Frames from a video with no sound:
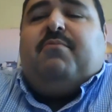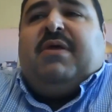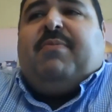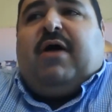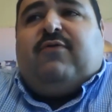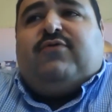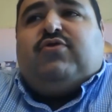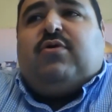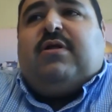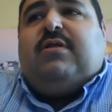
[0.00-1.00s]
Be proud of
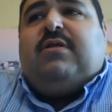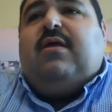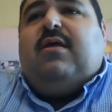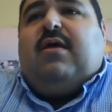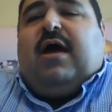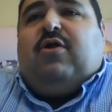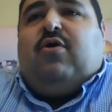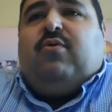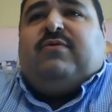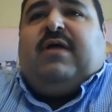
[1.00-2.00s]
Jordan. I
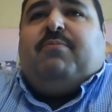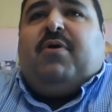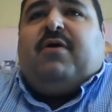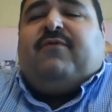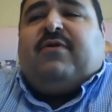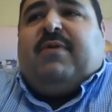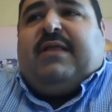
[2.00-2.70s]
know he's not perfect,